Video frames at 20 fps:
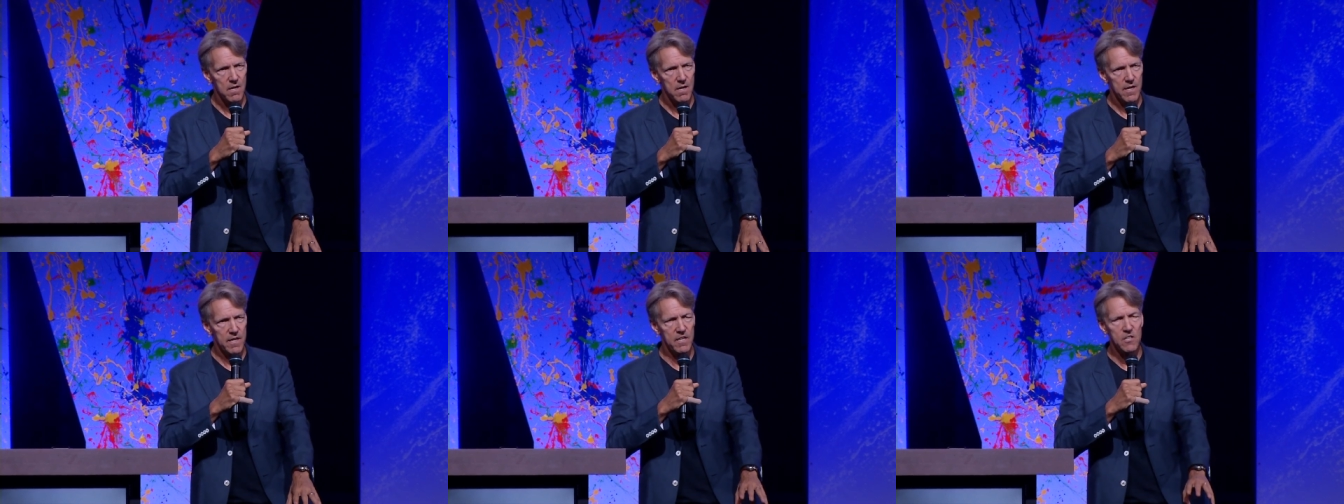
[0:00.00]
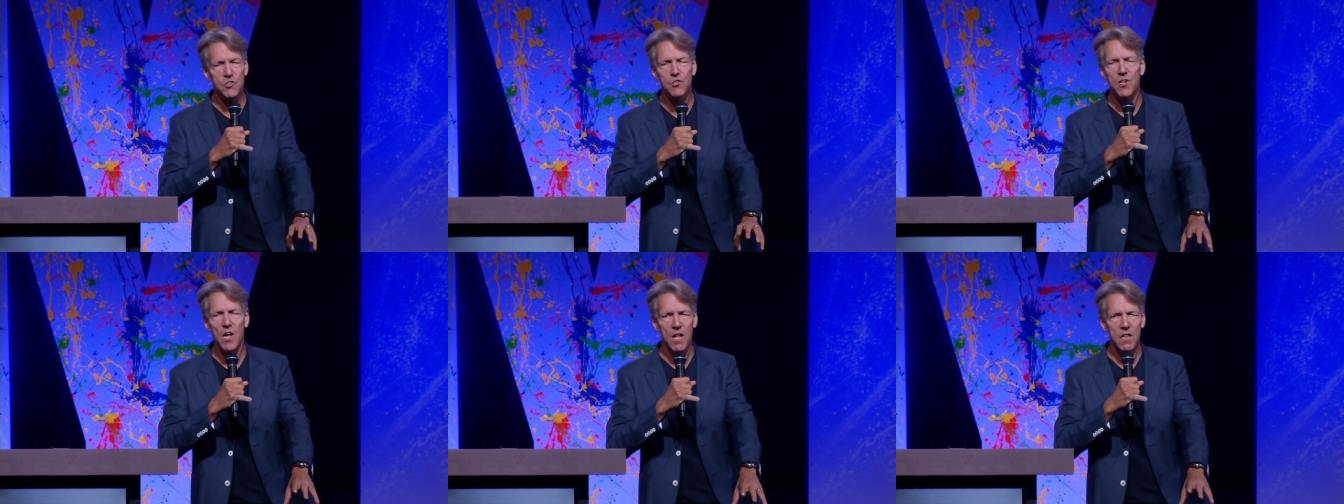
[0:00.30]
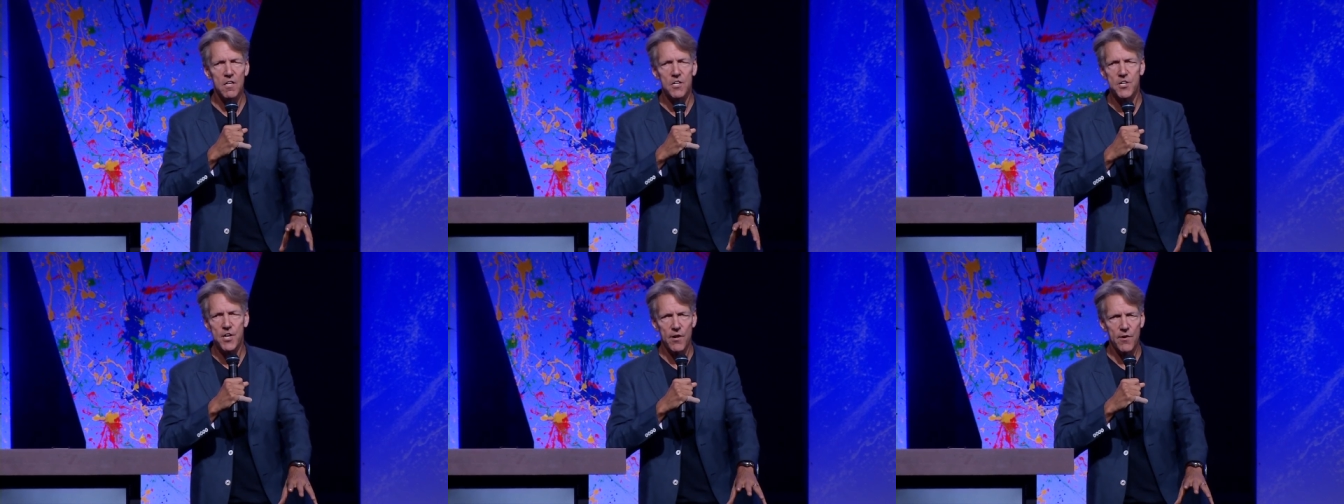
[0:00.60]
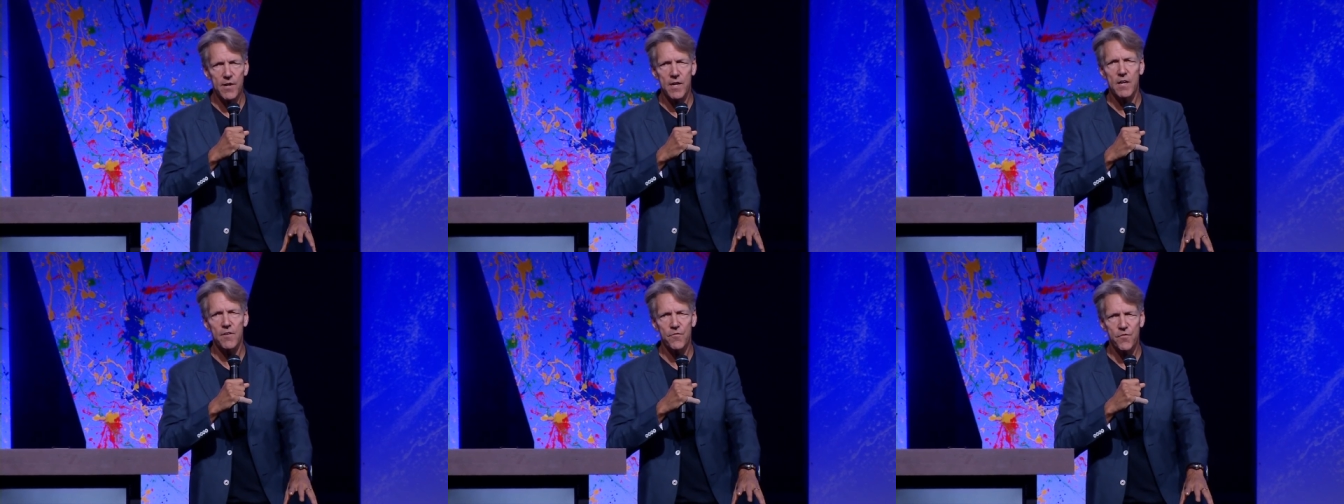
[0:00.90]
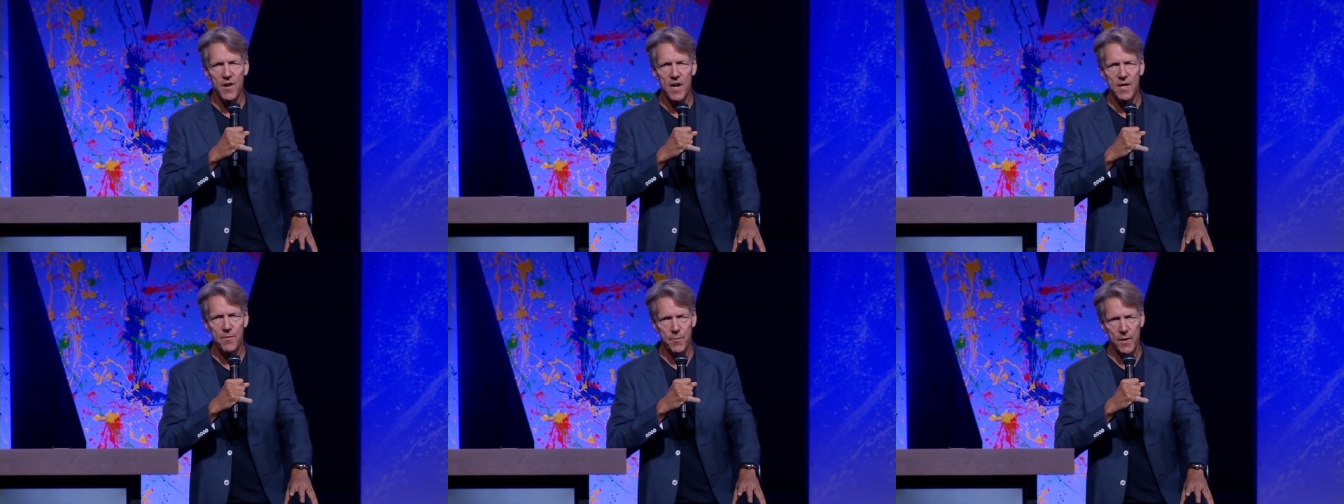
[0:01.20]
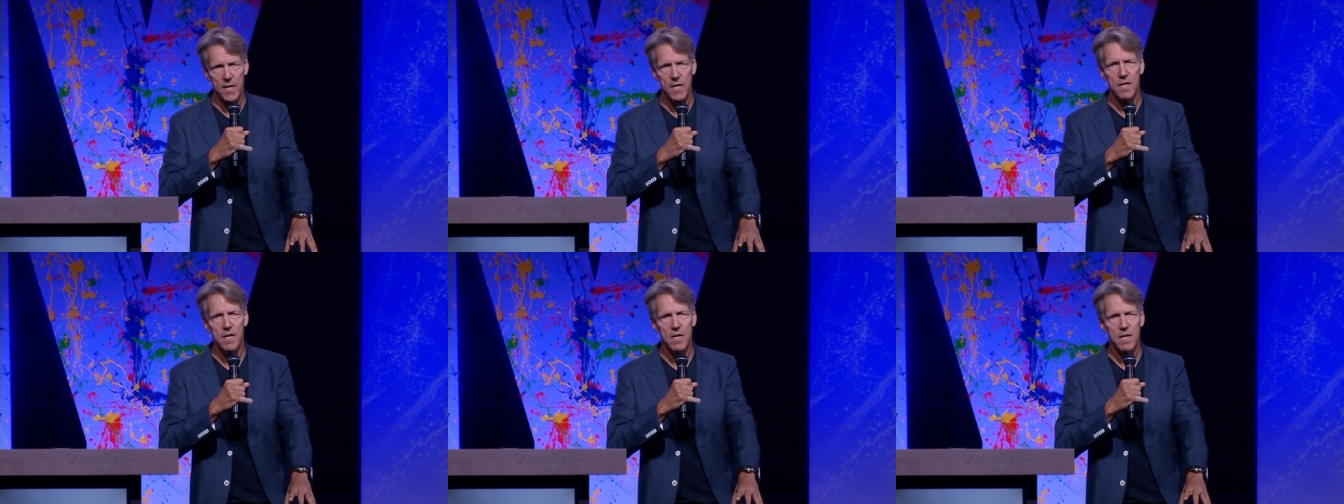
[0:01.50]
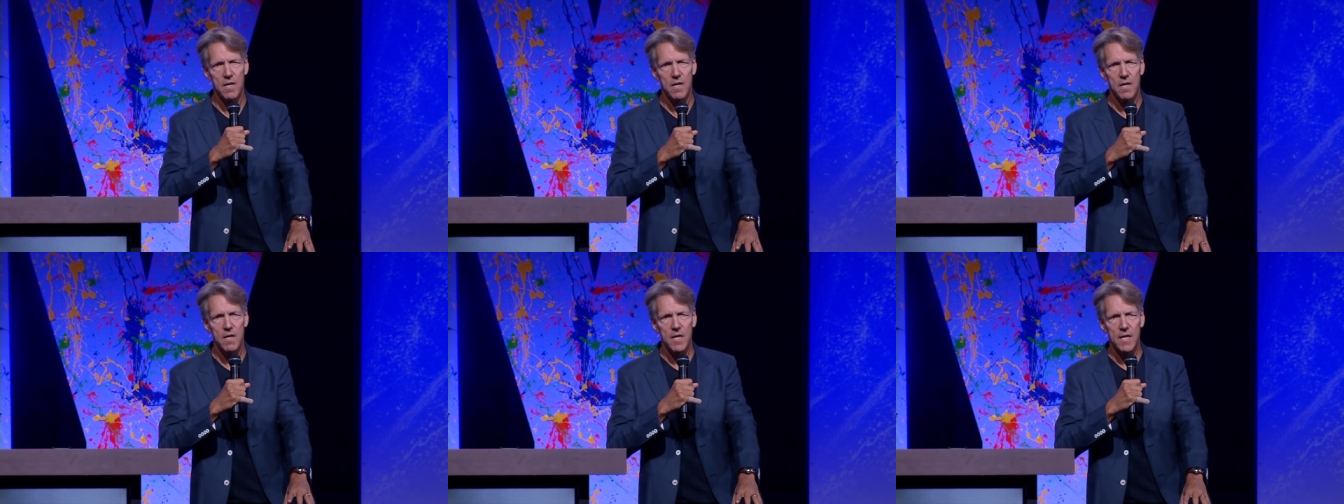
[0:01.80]
It is solitary confinement.
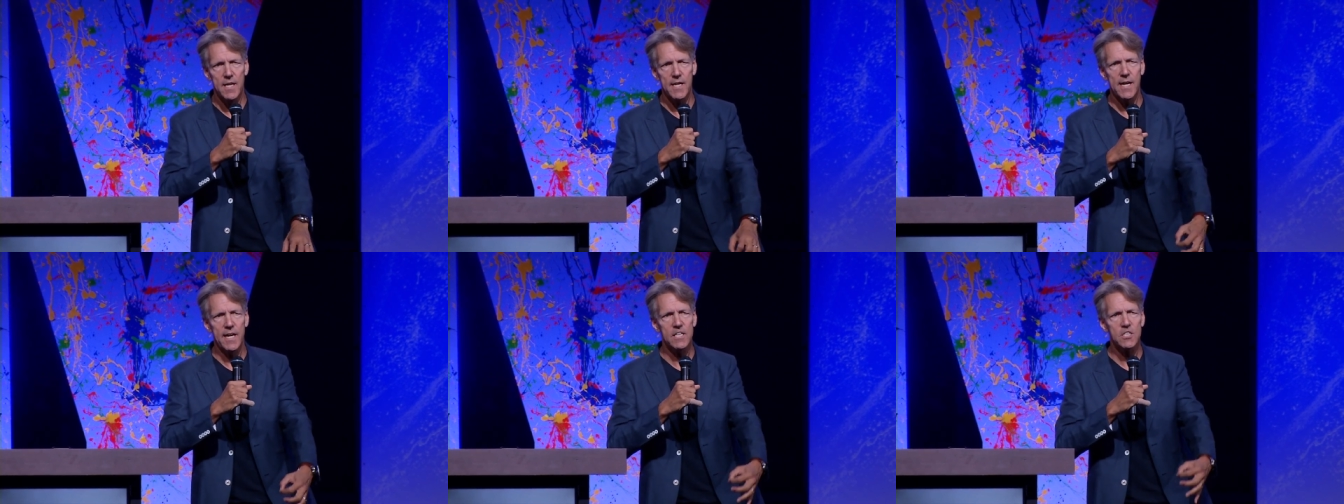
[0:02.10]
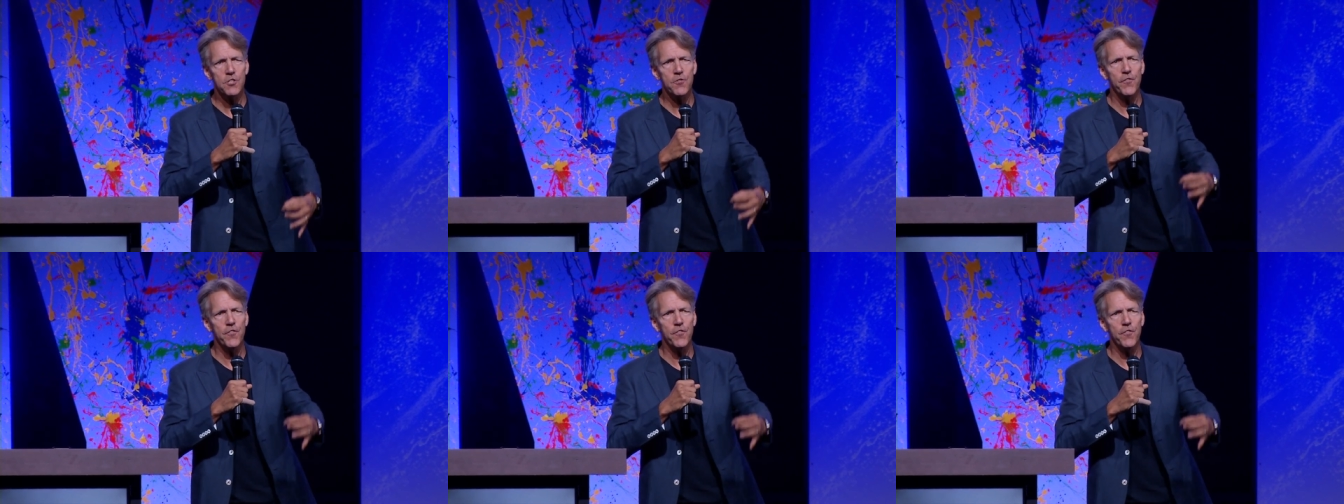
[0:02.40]
He gets